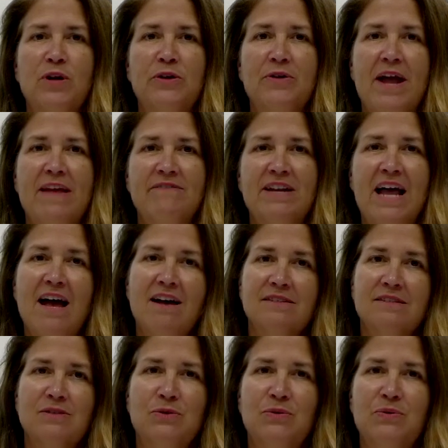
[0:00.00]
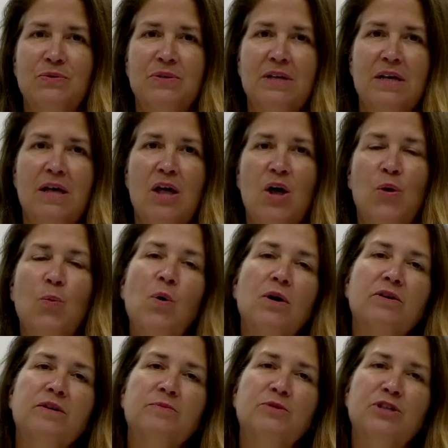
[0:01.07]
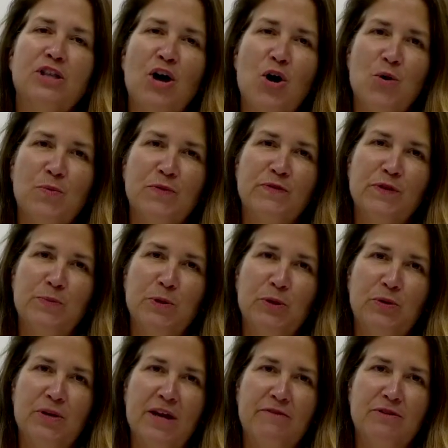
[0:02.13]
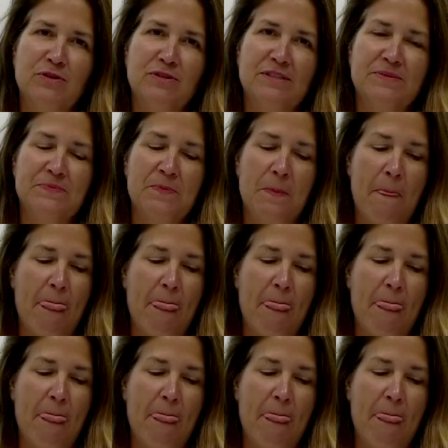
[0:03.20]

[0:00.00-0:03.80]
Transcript: Winter Haven High School. Welcome to the home of the Blue Devils.